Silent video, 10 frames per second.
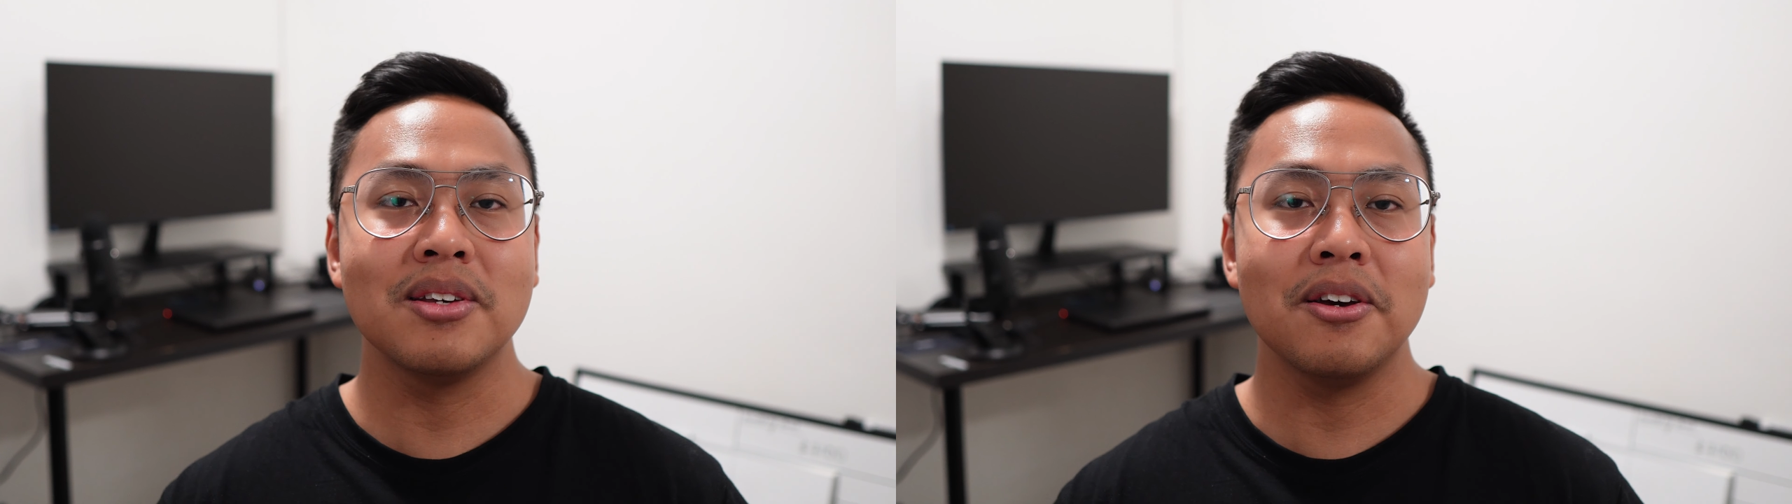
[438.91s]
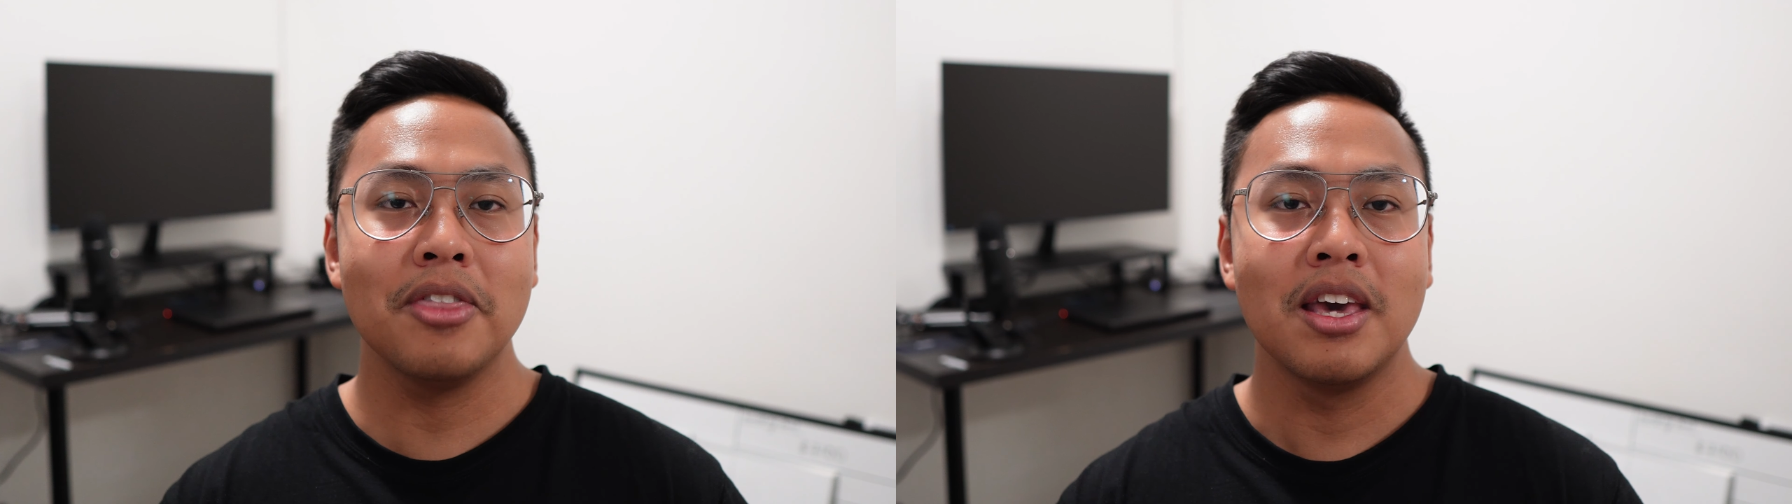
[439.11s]

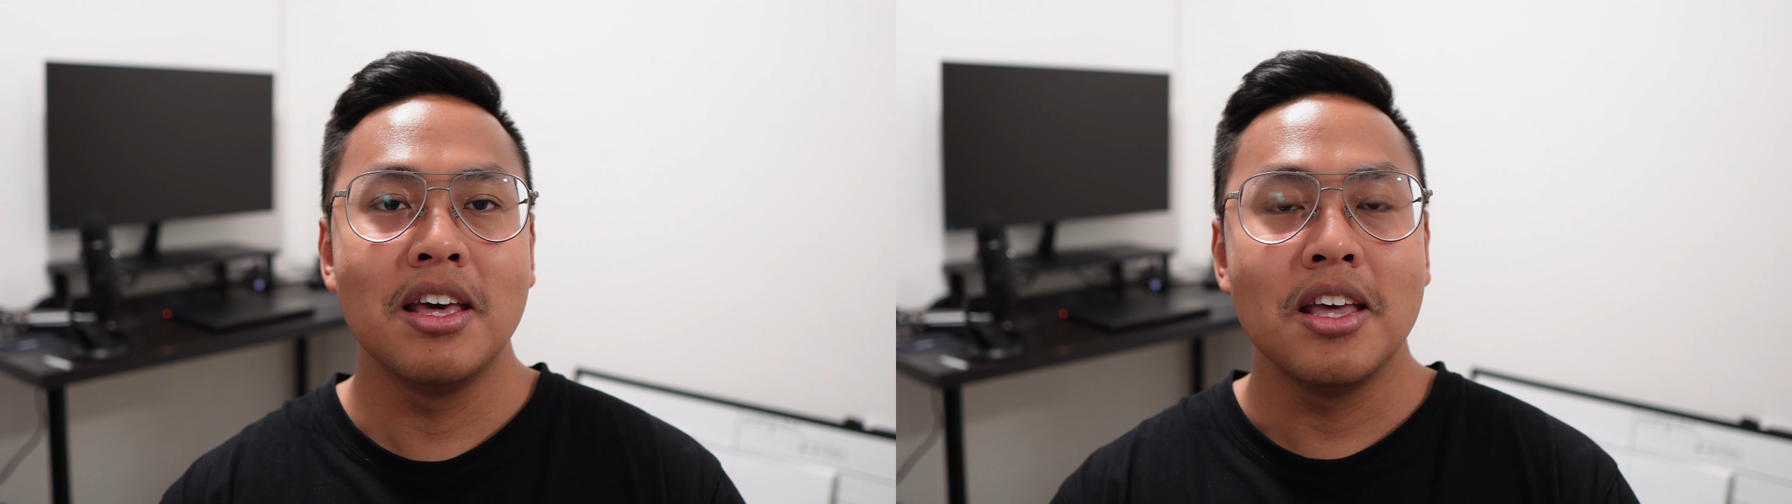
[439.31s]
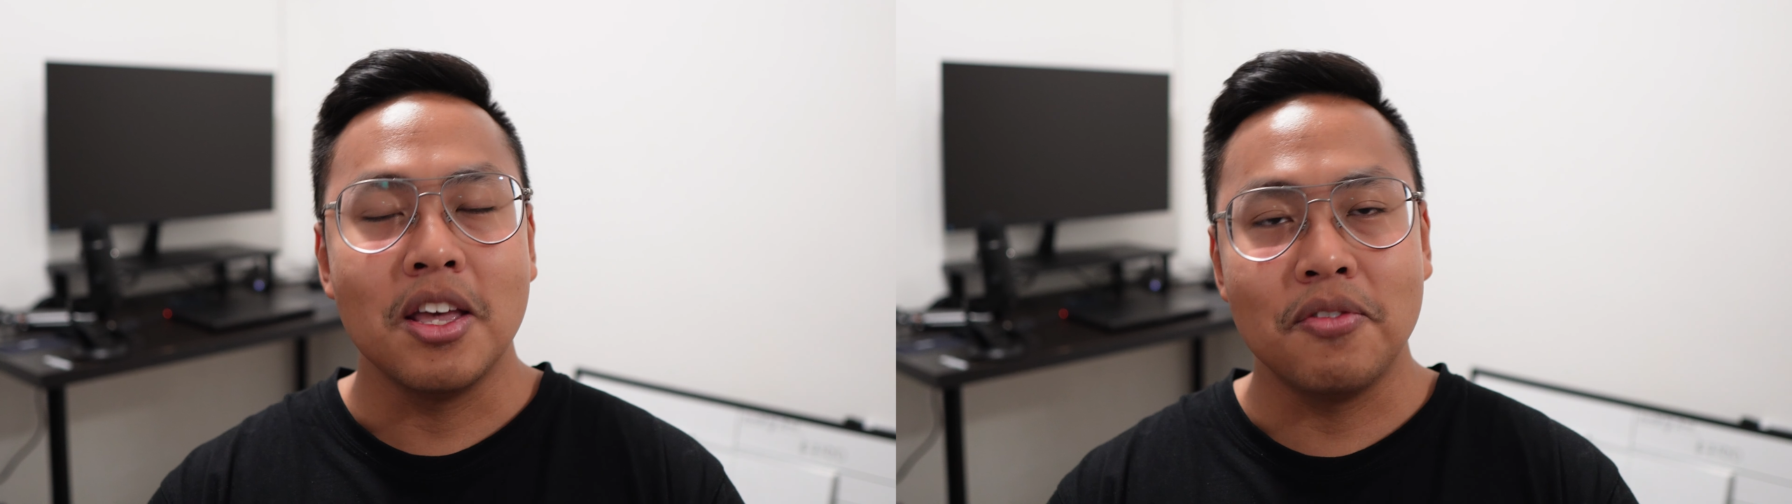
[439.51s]
So
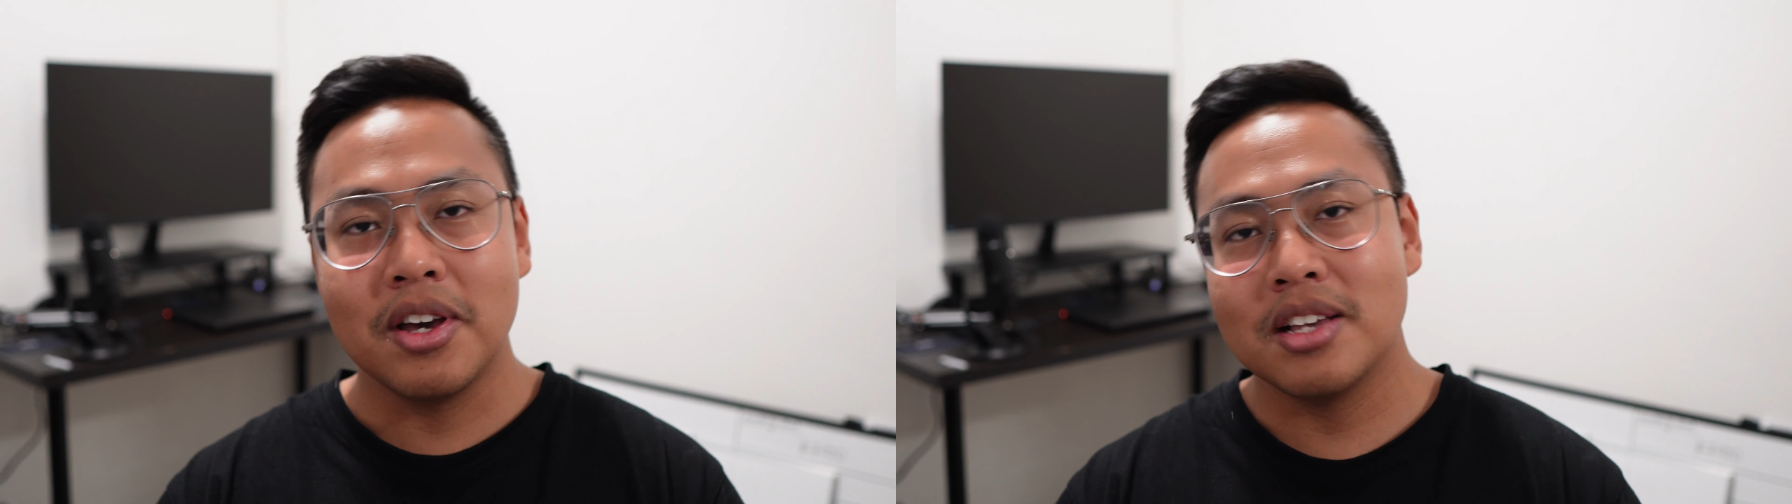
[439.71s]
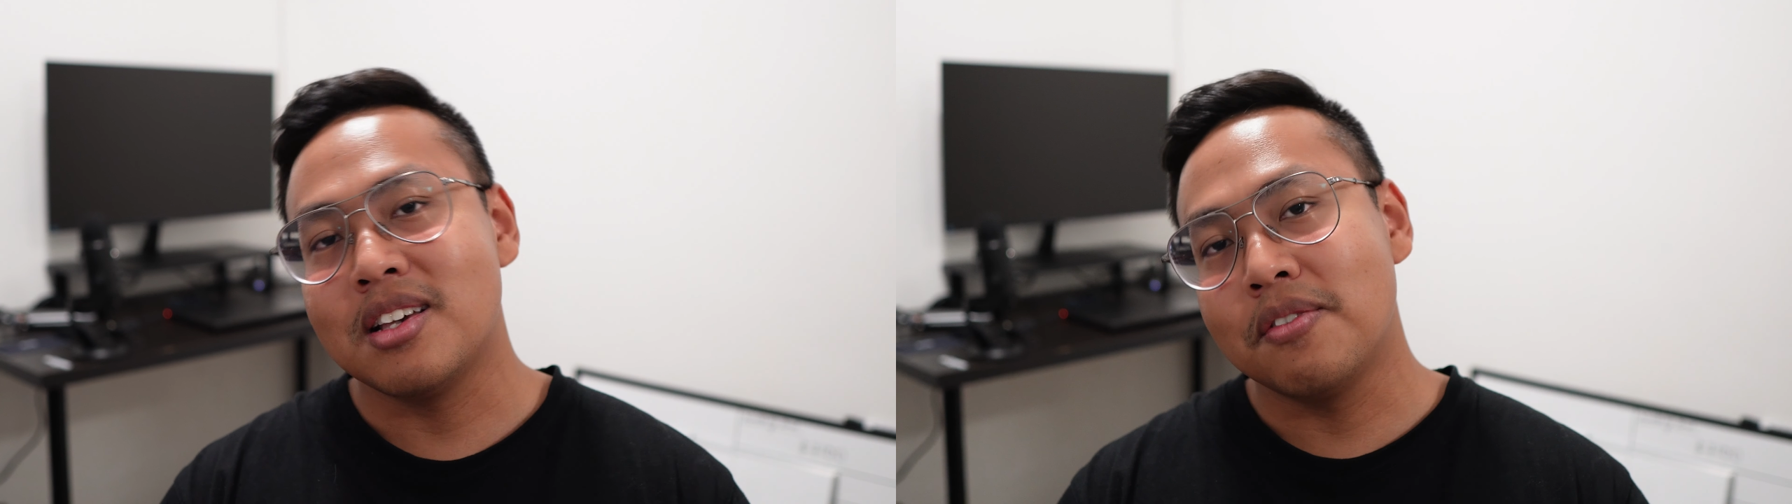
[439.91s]
if
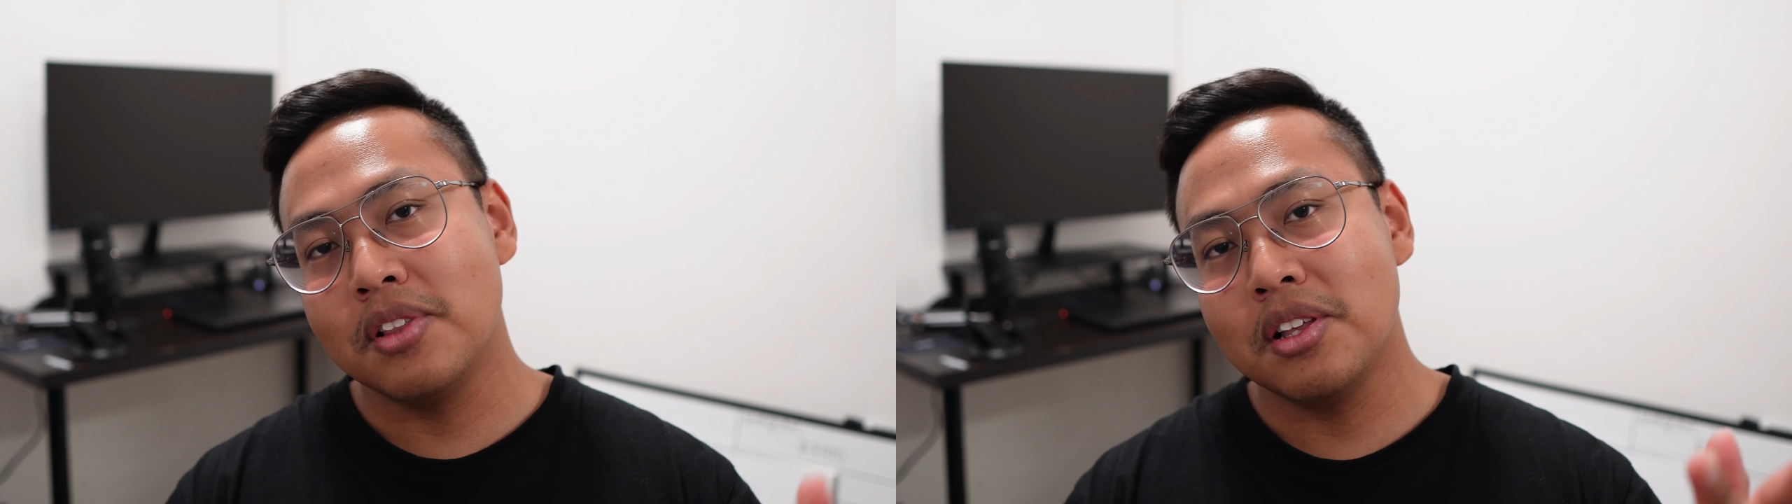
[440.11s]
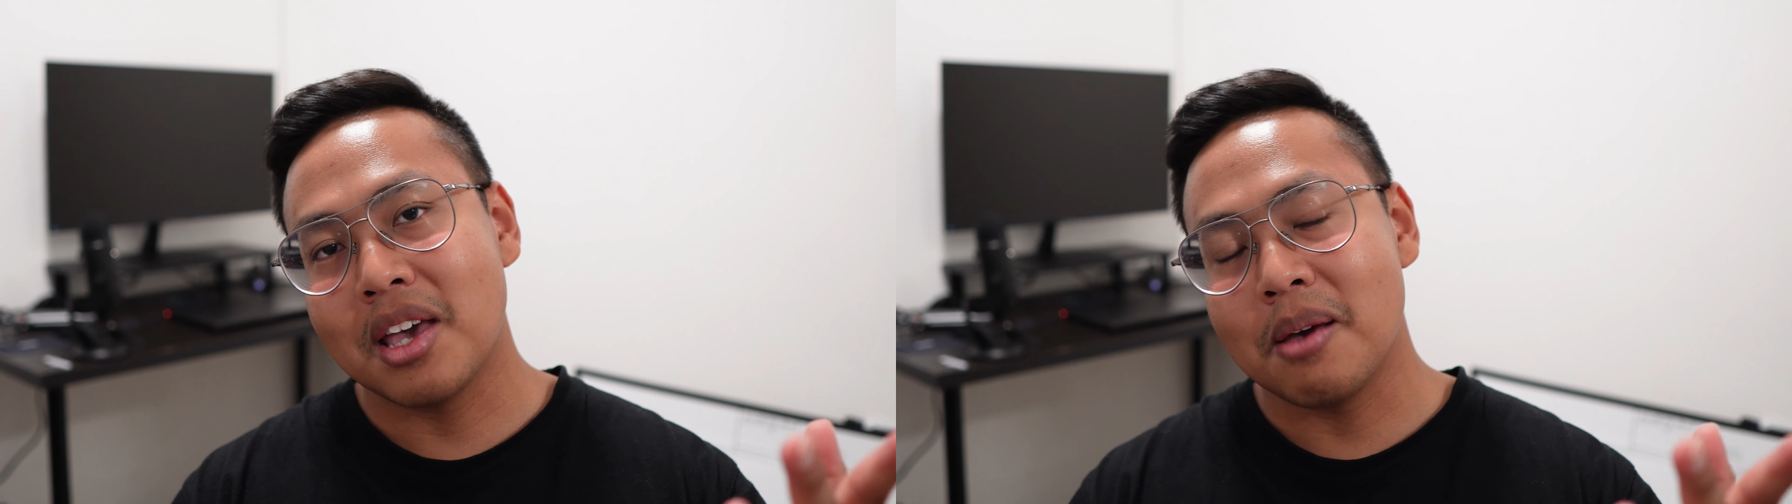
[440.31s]
you guys have a look